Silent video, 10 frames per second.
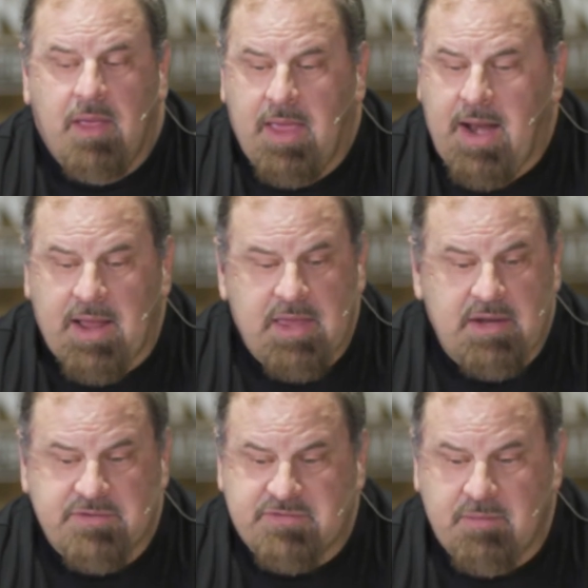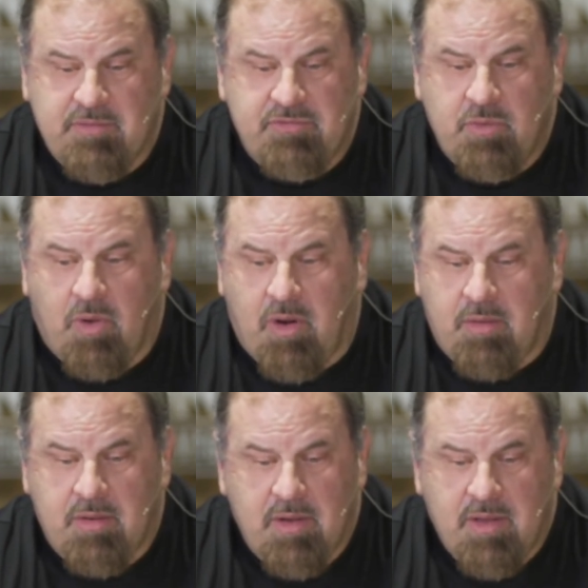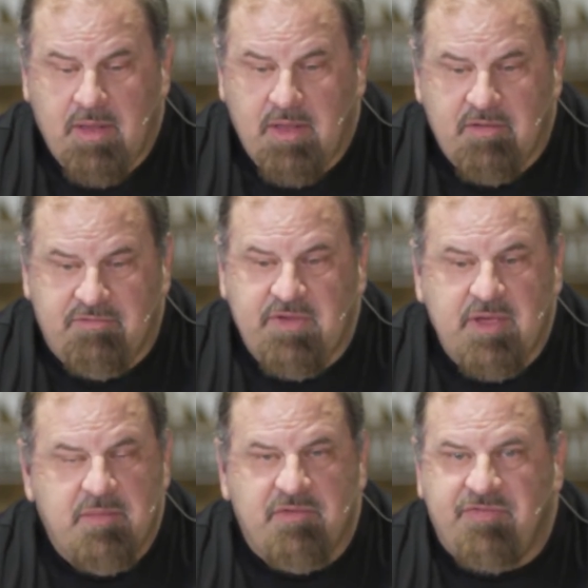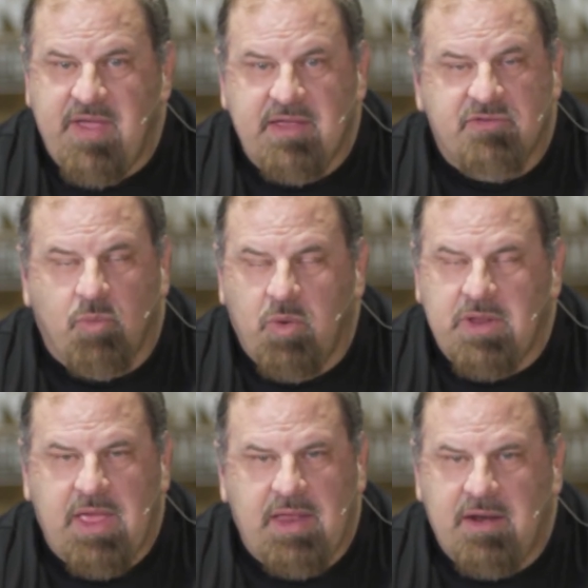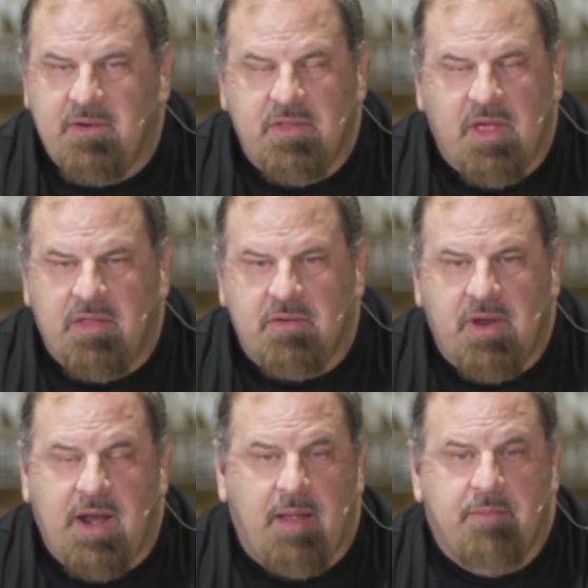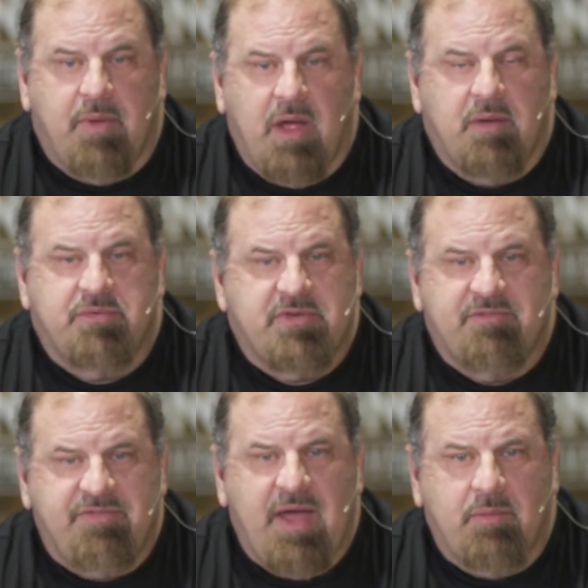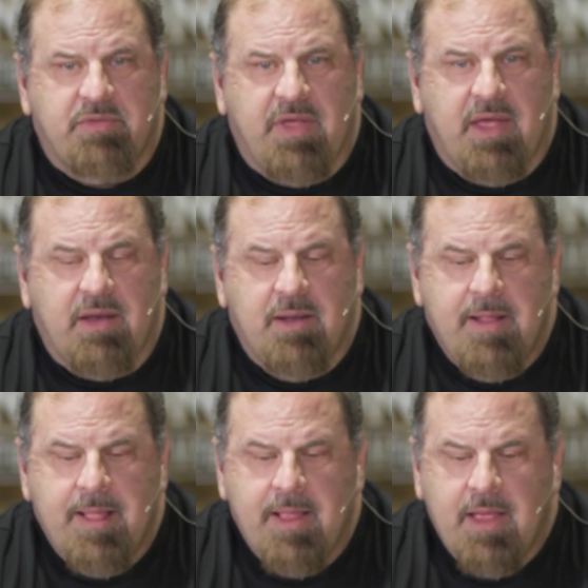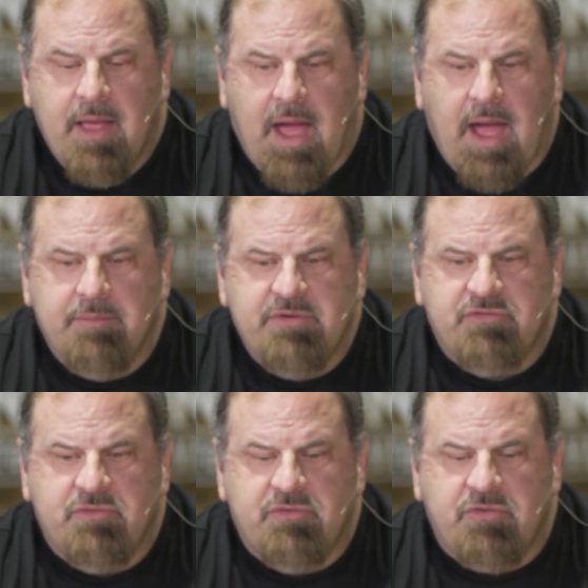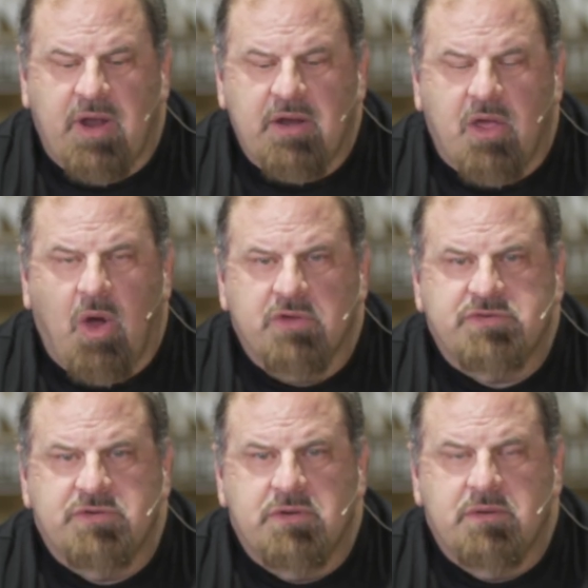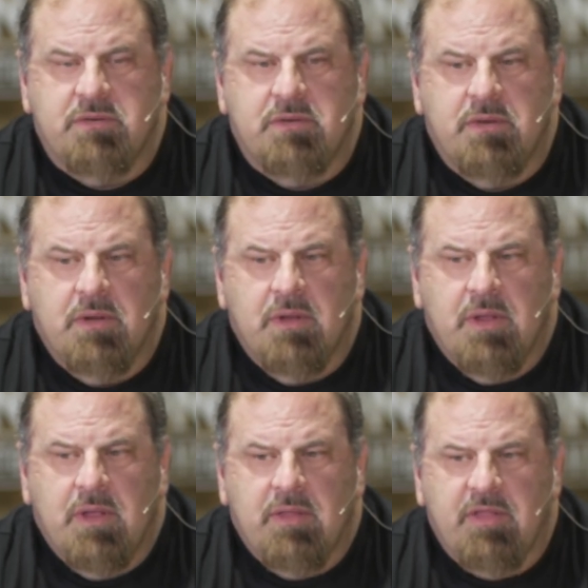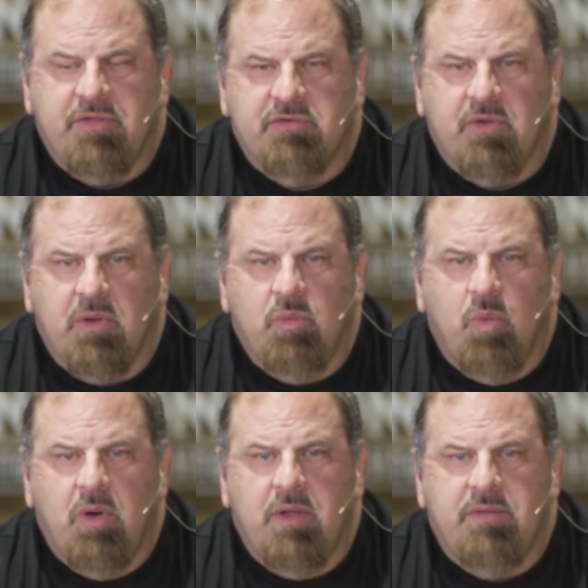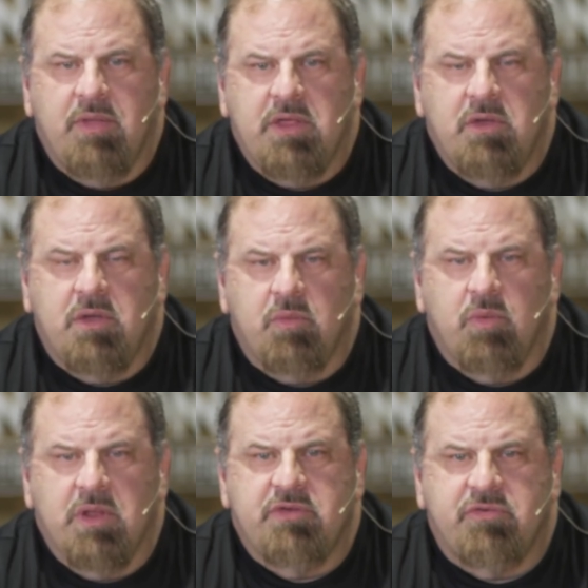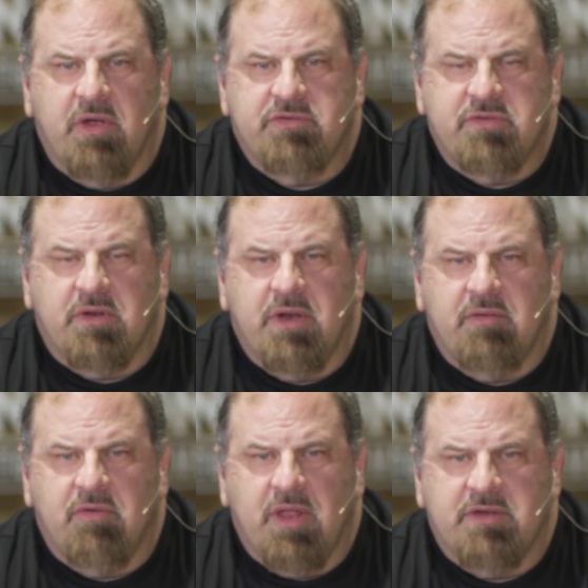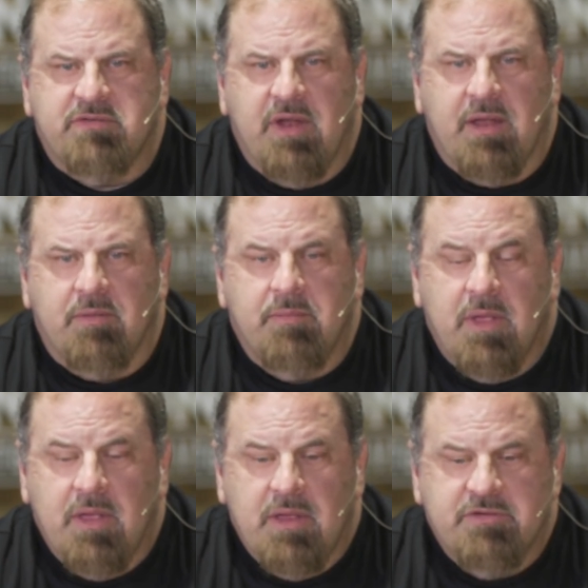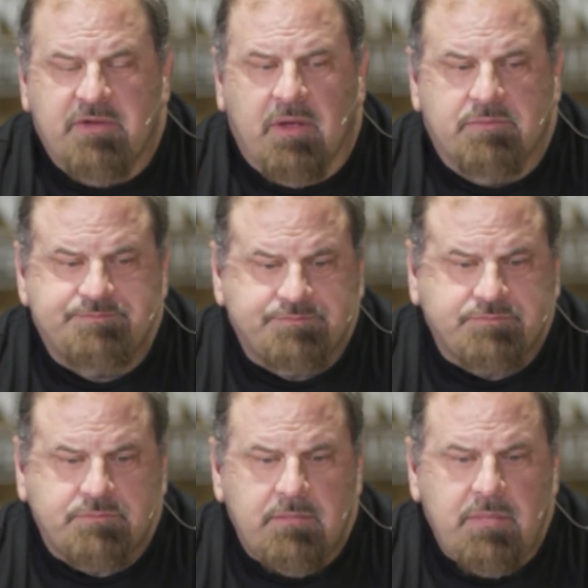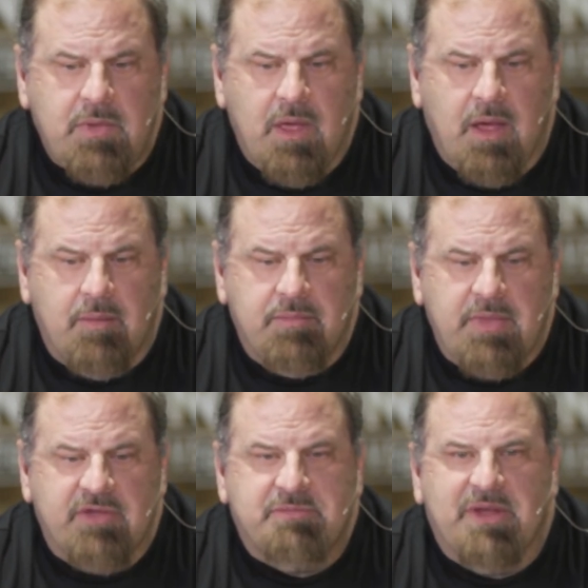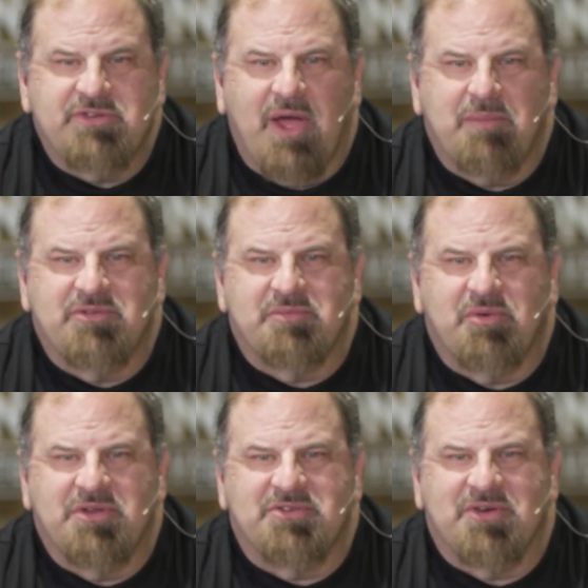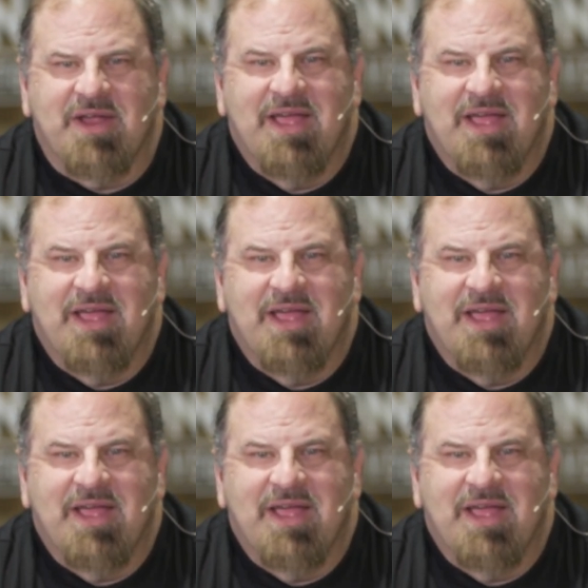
And I get it. Some of you are vehement fans of one candidate or the other, and I'm 100% fine with that. I'm just trying to caution you that there's only one that you can really trust that'll never let us down. So that's my job as a preacher.